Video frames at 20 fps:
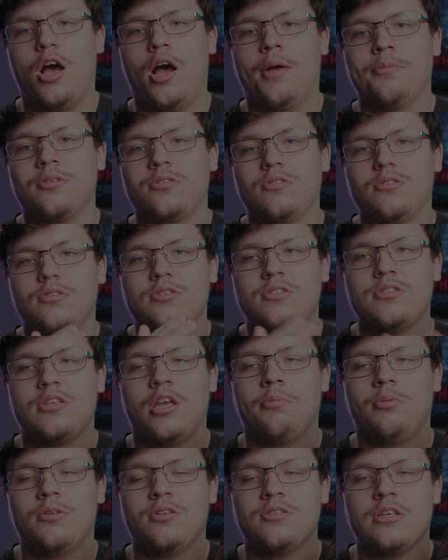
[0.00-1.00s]
optical
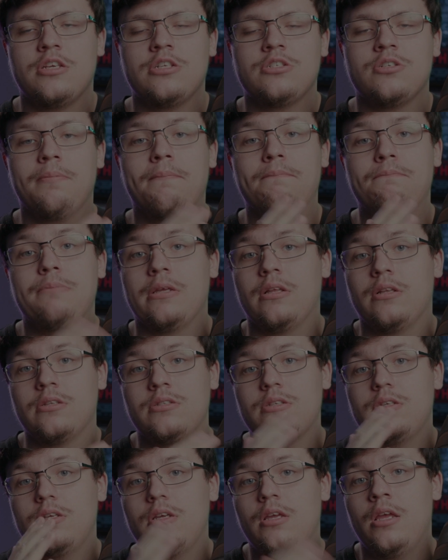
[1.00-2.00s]
stabilization
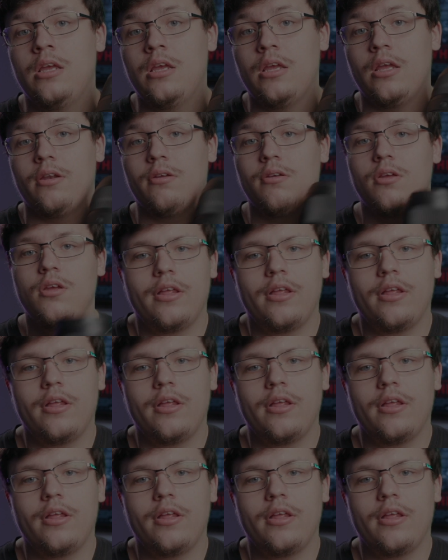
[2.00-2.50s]
built in.